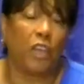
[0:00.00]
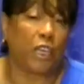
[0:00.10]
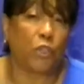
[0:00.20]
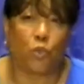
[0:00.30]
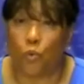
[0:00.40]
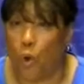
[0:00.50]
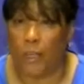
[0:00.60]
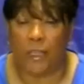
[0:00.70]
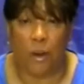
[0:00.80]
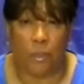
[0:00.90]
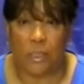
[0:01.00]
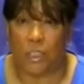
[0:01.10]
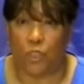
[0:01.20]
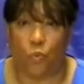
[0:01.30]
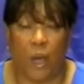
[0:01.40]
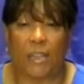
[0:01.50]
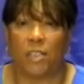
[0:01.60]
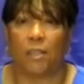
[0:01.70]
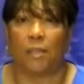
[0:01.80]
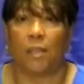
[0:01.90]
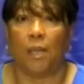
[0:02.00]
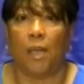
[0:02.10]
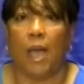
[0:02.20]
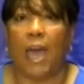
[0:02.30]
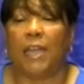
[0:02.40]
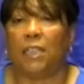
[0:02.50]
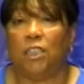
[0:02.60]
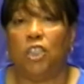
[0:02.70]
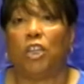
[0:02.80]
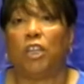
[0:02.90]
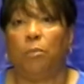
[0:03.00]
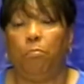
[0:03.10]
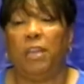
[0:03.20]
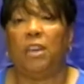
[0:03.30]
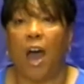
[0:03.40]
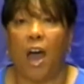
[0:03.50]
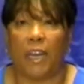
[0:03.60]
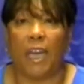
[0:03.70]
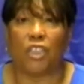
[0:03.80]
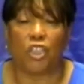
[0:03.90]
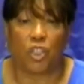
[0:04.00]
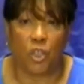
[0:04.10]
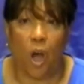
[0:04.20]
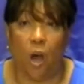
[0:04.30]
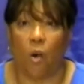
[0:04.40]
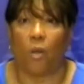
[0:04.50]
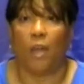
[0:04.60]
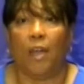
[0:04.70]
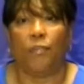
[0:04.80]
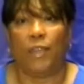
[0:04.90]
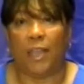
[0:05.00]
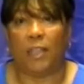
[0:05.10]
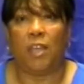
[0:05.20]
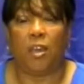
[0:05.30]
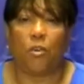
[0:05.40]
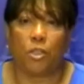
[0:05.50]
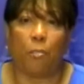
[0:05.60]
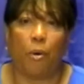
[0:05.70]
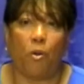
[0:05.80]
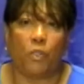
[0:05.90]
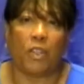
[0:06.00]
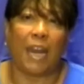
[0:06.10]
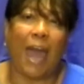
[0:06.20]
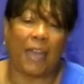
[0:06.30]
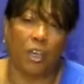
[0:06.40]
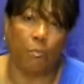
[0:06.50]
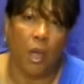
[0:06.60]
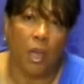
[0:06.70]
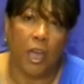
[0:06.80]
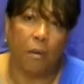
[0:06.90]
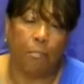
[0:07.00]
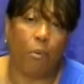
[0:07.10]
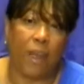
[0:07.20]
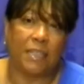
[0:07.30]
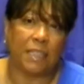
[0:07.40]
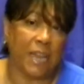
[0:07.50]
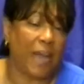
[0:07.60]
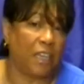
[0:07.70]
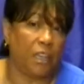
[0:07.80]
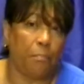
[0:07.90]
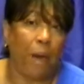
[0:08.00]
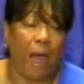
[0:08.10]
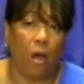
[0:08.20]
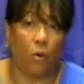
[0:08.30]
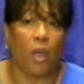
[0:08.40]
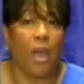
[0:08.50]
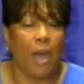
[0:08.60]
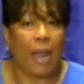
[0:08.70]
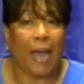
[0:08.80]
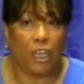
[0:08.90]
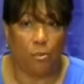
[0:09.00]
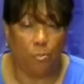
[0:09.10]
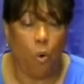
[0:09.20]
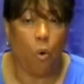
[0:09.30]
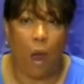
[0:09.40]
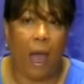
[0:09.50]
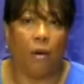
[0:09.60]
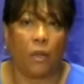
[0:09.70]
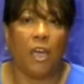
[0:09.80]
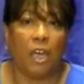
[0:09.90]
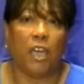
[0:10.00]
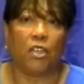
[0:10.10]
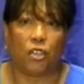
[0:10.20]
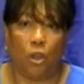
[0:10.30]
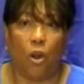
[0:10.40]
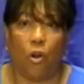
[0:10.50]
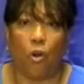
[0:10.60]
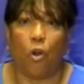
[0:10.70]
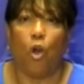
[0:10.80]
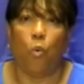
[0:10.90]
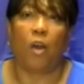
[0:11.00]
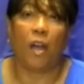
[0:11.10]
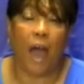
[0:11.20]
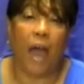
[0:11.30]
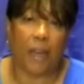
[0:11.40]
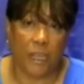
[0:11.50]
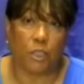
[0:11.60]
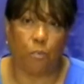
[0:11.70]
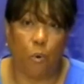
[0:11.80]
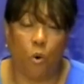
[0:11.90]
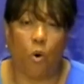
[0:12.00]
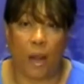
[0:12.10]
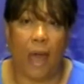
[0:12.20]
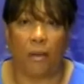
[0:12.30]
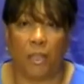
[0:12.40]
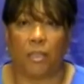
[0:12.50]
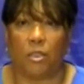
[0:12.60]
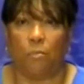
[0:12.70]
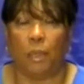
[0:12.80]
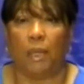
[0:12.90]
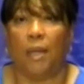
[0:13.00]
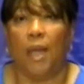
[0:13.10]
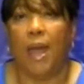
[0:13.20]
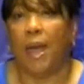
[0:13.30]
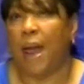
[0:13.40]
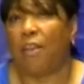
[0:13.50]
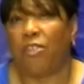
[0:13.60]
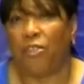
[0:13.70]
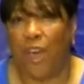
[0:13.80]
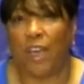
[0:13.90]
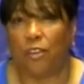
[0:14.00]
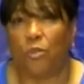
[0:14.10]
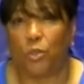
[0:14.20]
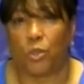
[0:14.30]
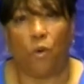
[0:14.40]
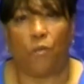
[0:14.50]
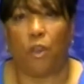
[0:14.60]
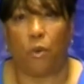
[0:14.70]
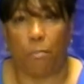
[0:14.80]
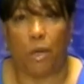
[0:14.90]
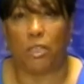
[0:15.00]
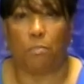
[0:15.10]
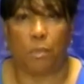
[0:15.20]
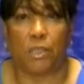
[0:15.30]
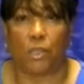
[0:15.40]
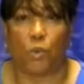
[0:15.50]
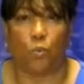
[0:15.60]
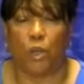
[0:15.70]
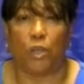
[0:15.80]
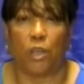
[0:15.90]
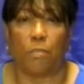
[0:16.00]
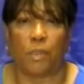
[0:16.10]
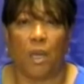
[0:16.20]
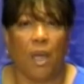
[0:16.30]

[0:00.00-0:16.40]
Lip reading: extraordinary situation and looking beyond and saw that here is a person that I can embrace and I can empower and I can pour out into her what God has poured out into me. And I thank you so very much, Mrs. Williams,